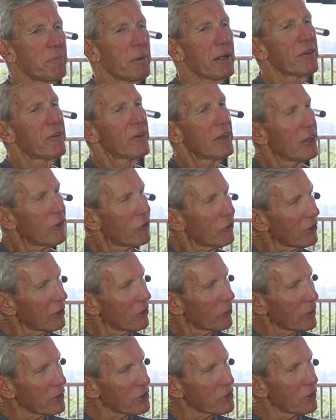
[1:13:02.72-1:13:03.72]
but it's an
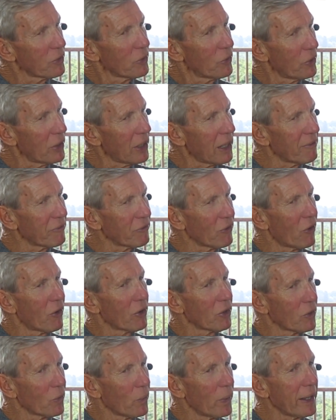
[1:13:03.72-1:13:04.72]
interesting question. Could I have
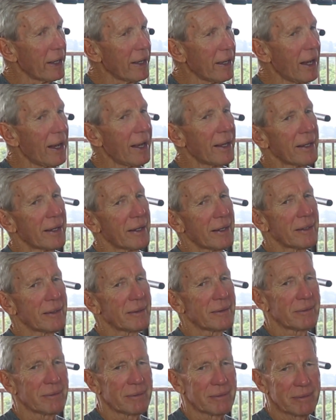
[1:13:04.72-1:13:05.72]
gone quicker?
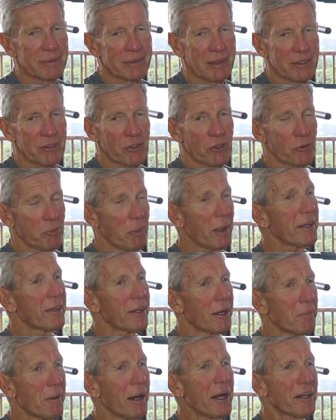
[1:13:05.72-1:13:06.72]
I
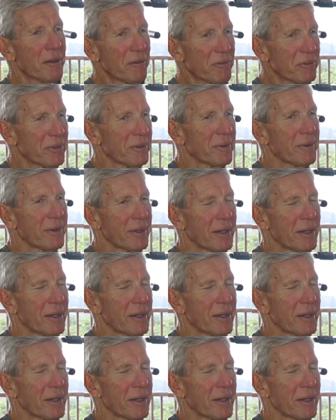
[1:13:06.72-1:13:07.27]
suspect I might have.